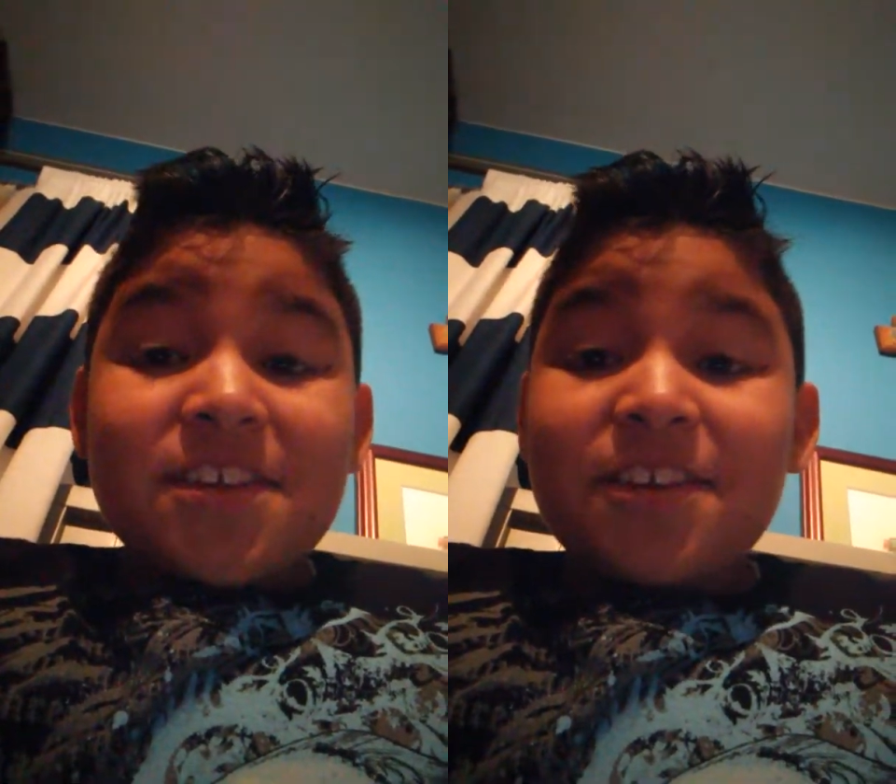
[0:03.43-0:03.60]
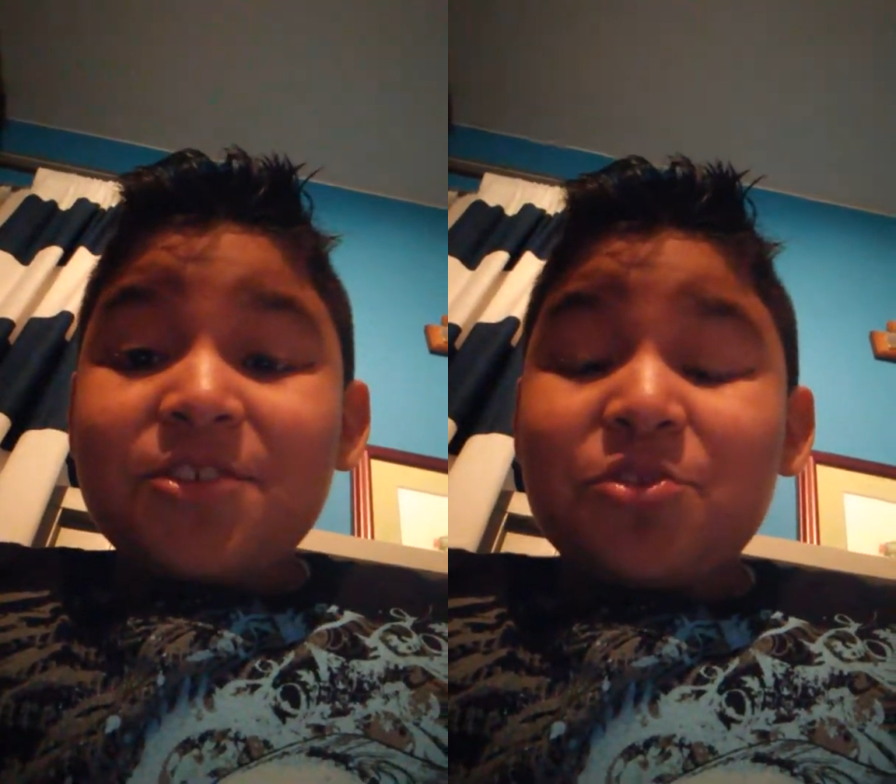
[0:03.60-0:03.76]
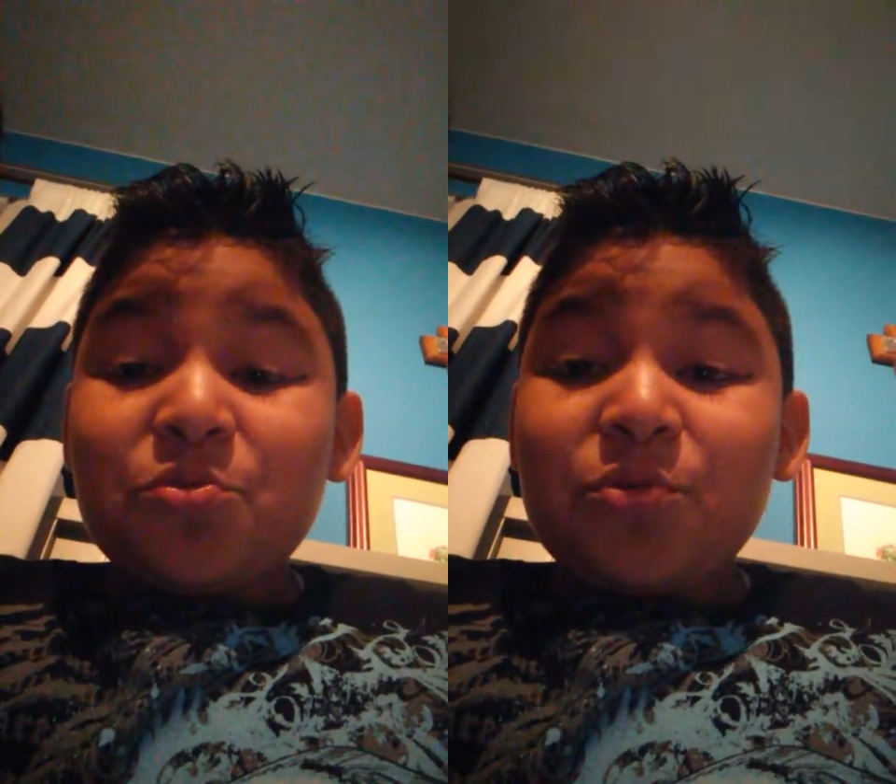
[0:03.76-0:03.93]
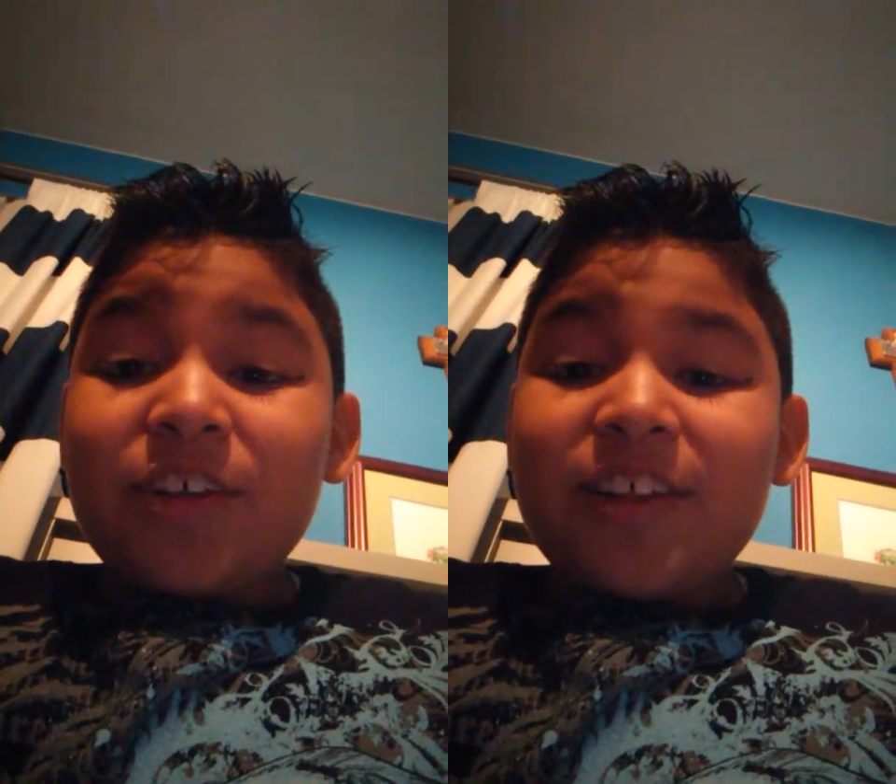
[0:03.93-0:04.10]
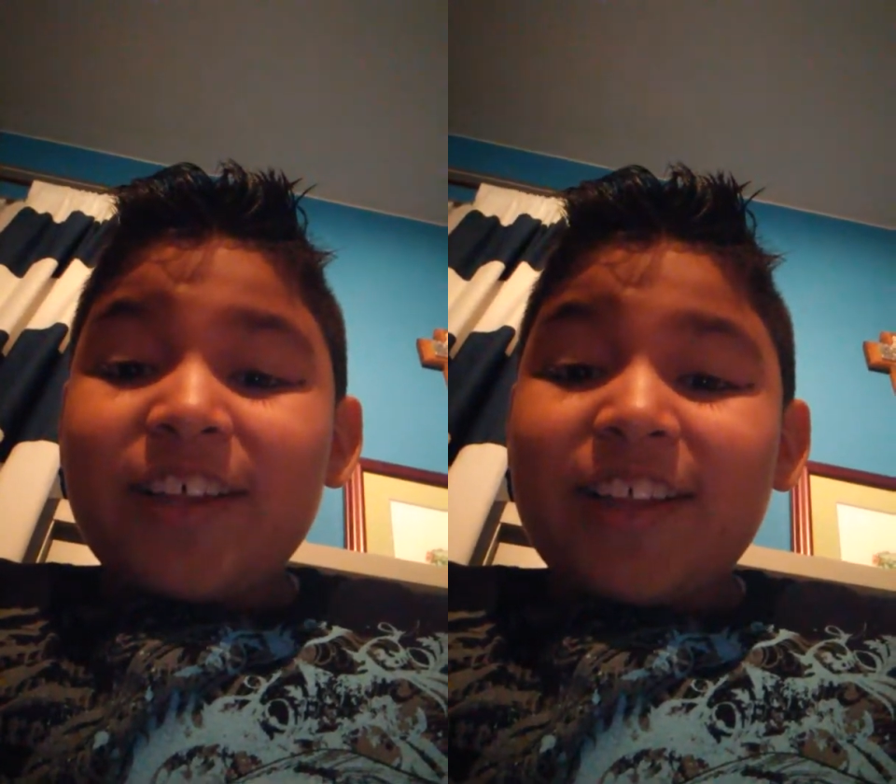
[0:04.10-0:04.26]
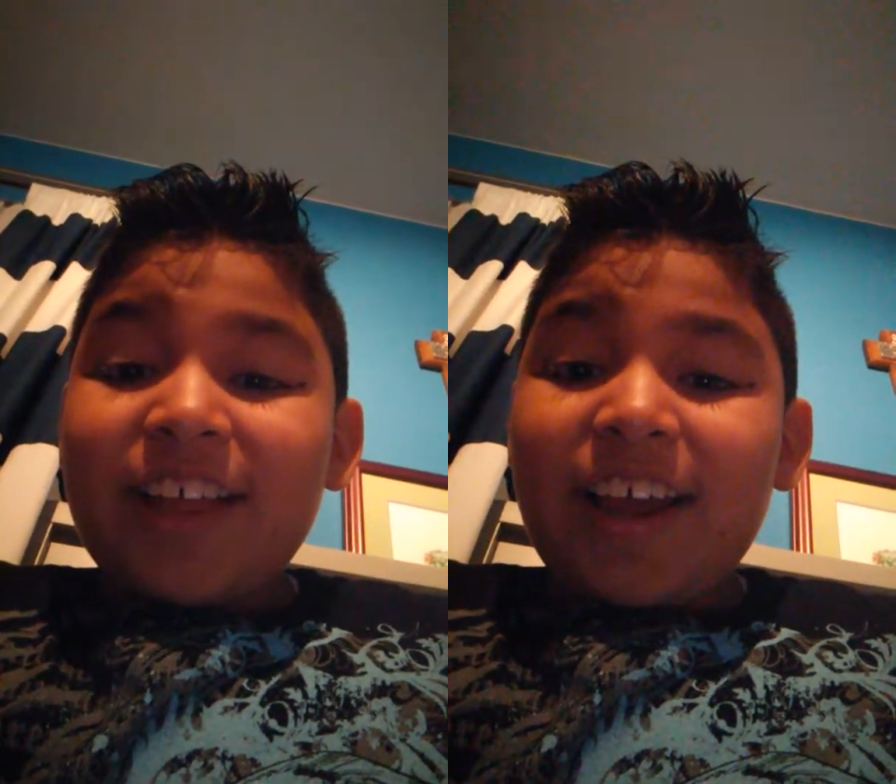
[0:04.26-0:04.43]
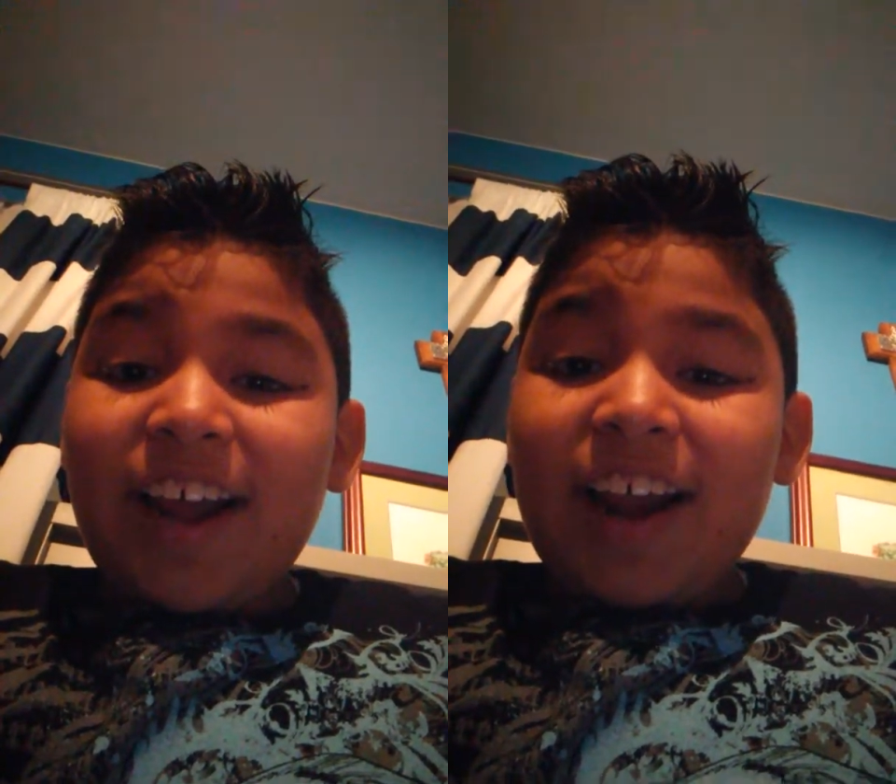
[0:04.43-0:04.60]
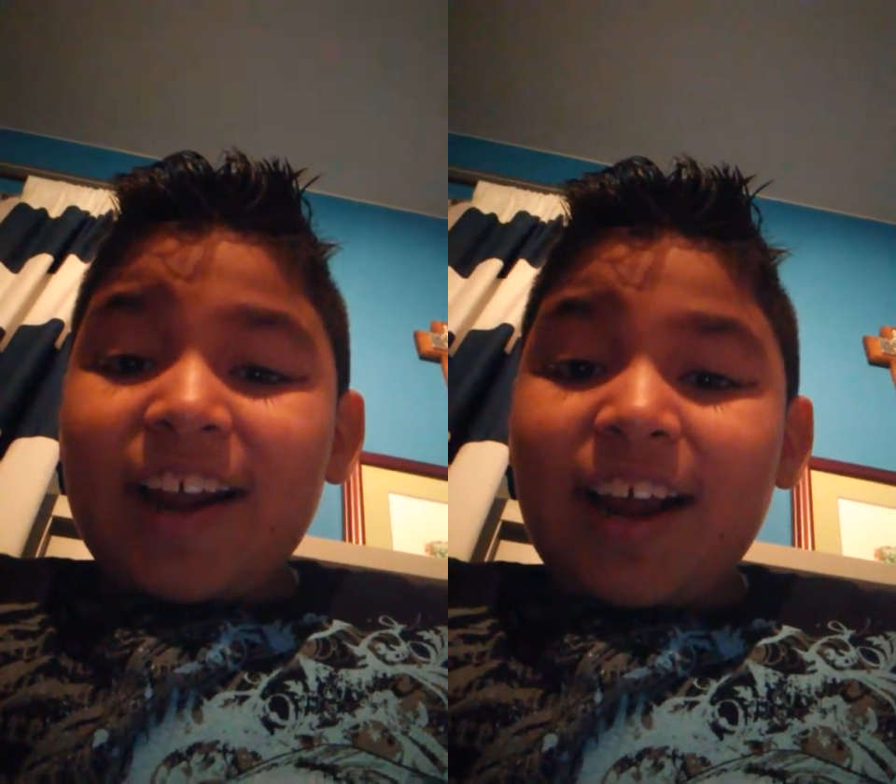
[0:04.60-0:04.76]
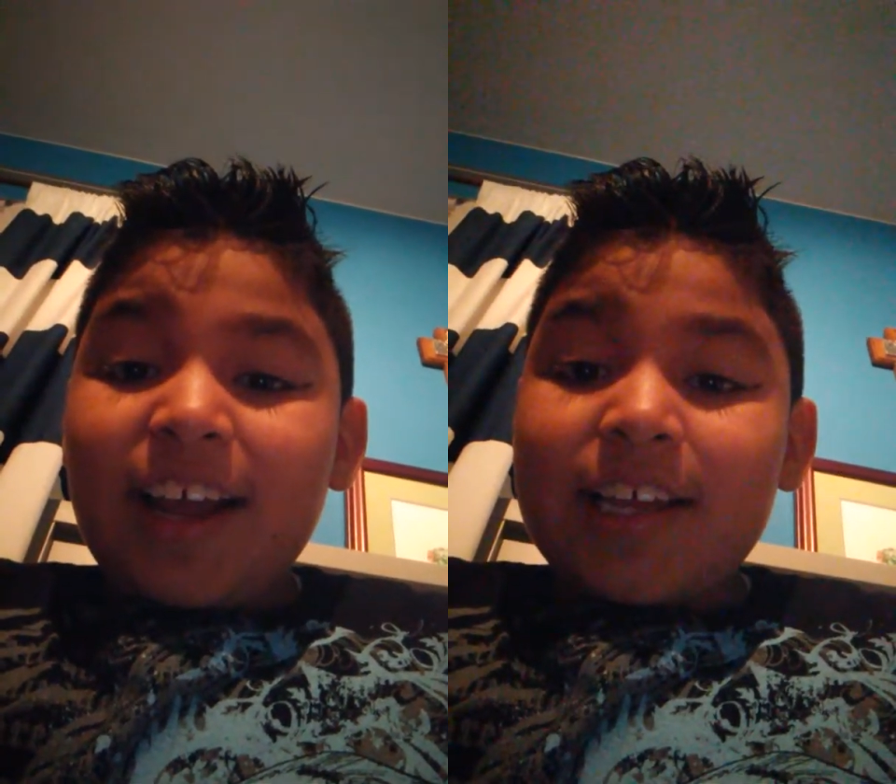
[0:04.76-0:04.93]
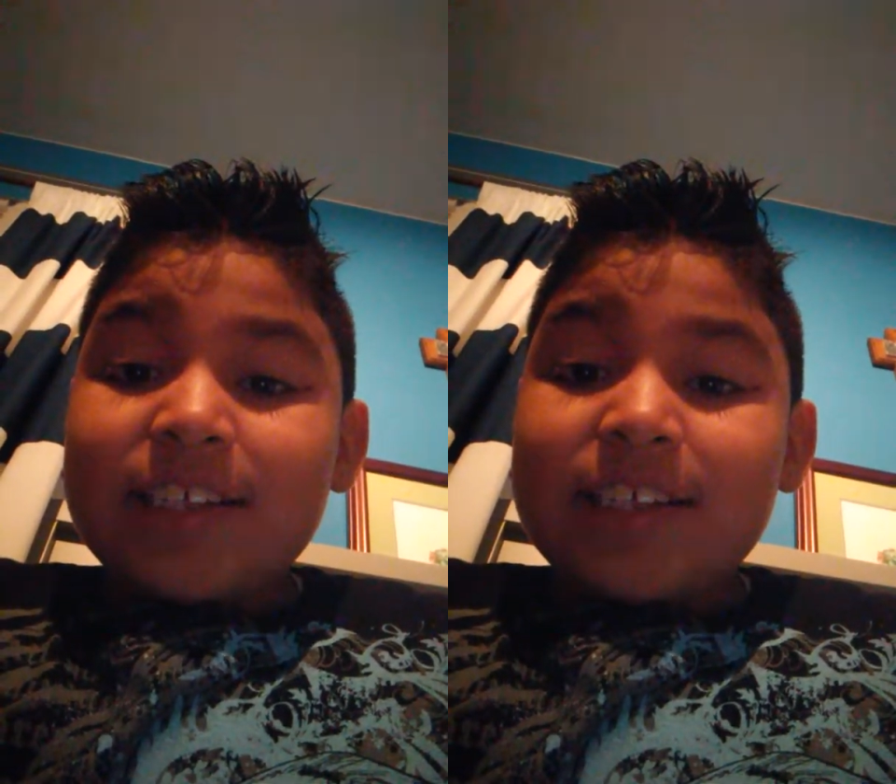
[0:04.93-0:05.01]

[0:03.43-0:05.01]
It's really late at night.